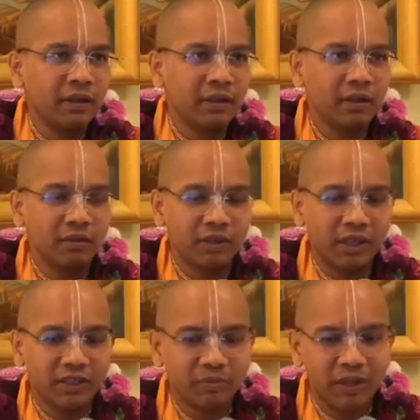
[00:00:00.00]
Now the
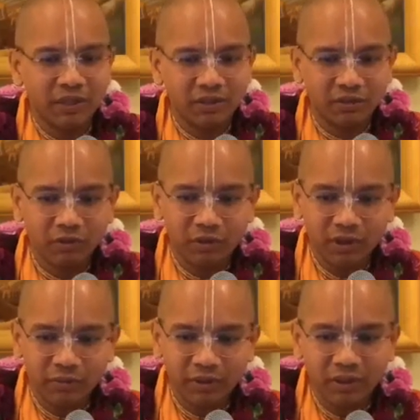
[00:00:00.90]
expansion of Gaudiya
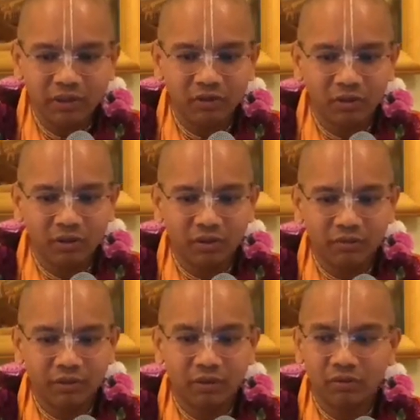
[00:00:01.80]
Math is not
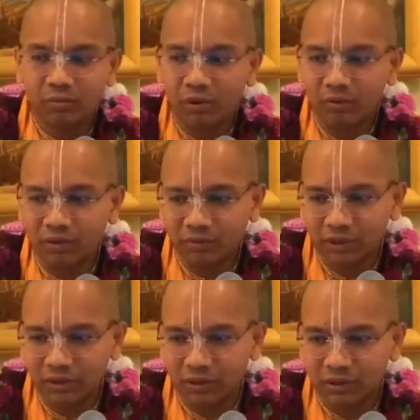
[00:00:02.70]
without
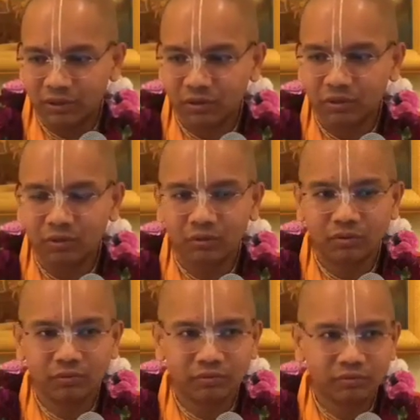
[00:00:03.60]
problems.
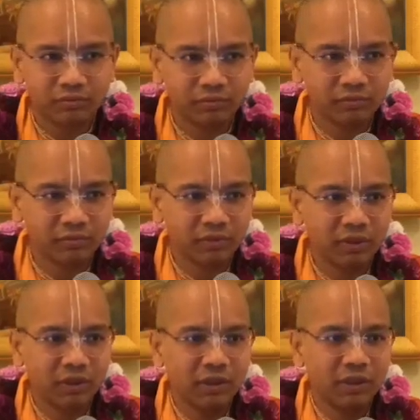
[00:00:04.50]
So
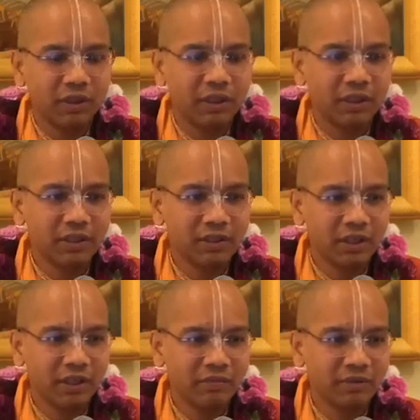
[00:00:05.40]
he
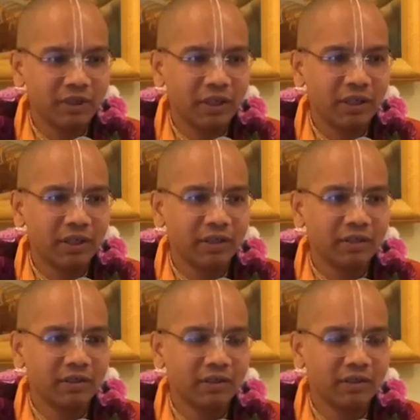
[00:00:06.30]
describes that